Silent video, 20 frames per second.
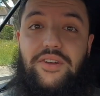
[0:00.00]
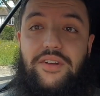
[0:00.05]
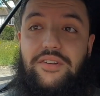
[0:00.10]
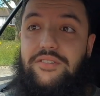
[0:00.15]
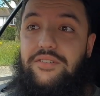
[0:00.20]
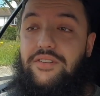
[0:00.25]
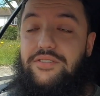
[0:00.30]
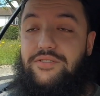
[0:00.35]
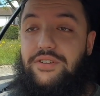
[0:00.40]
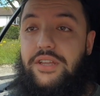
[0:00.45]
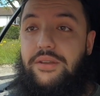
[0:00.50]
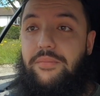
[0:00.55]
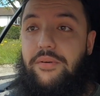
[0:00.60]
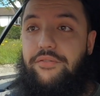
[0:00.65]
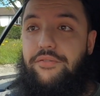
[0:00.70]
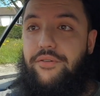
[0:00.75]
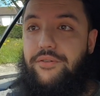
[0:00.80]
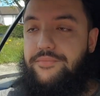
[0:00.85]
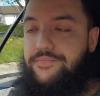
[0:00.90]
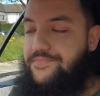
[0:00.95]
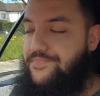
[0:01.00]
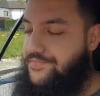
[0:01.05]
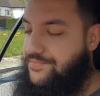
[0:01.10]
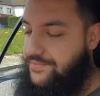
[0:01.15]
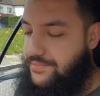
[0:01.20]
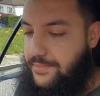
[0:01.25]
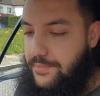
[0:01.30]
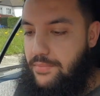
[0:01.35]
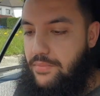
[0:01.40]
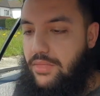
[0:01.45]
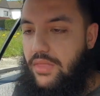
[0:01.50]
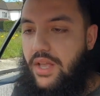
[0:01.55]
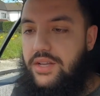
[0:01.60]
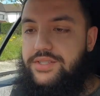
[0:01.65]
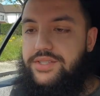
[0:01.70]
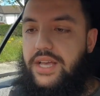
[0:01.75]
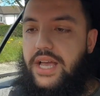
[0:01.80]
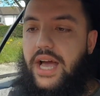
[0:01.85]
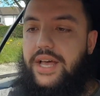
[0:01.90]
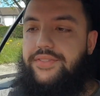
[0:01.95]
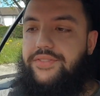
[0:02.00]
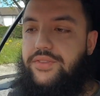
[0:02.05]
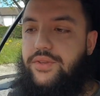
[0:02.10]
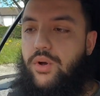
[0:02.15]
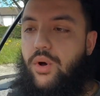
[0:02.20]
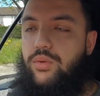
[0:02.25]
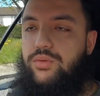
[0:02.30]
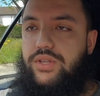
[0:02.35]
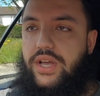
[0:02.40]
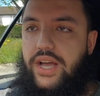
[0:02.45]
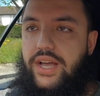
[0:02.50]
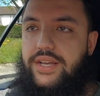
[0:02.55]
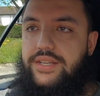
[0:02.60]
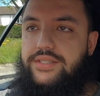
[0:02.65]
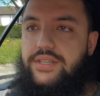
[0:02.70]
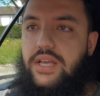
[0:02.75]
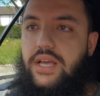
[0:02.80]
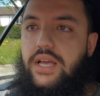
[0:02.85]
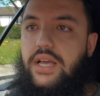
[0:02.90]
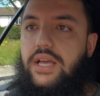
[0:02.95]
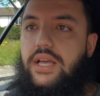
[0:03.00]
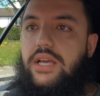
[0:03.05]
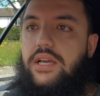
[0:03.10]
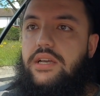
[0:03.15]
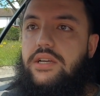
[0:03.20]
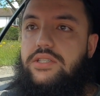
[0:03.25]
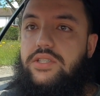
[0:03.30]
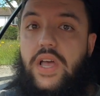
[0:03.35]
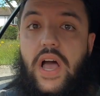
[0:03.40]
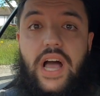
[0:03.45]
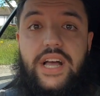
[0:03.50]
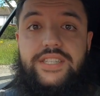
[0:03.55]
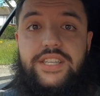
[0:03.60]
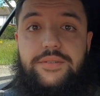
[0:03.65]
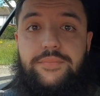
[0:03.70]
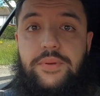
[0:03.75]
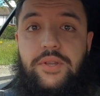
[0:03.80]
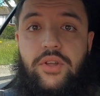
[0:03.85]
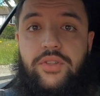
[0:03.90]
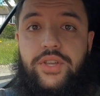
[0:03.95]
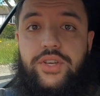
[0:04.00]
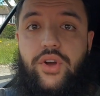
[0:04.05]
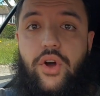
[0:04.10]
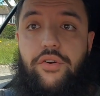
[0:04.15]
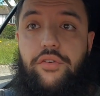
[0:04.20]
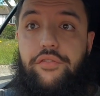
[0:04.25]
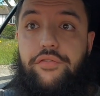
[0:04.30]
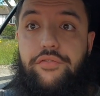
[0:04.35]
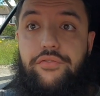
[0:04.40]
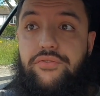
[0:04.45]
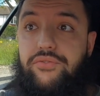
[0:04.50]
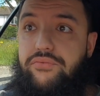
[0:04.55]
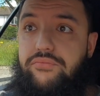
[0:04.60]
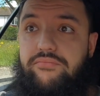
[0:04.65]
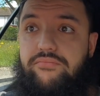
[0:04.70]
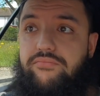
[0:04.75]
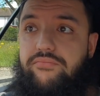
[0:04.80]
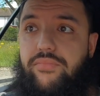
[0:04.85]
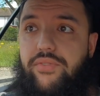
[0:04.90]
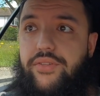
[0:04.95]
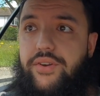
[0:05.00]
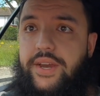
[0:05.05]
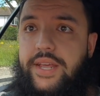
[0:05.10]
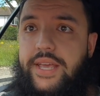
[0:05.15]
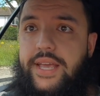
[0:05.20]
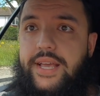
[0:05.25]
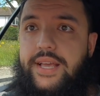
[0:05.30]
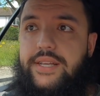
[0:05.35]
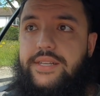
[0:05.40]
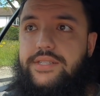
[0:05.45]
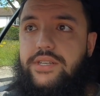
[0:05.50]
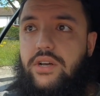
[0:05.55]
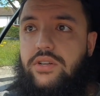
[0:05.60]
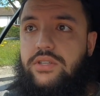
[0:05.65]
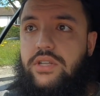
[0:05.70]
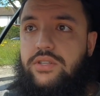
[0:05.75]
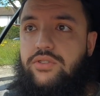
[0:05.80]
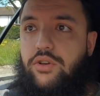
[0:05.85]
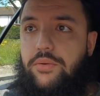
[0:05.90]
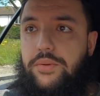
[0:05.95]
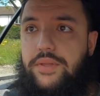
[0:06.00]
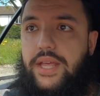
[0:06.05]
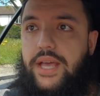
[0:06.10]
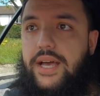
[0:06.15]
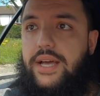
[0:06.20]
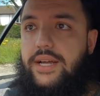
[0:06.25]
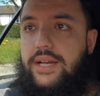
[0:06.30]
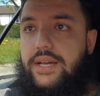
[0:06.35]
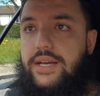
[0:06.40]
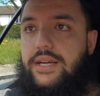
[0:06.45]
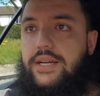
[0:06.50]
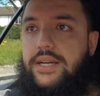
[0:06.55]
sorry, I was trading my foot. So it had cold tires. Tires have been on the car for 3 years, and on top of that,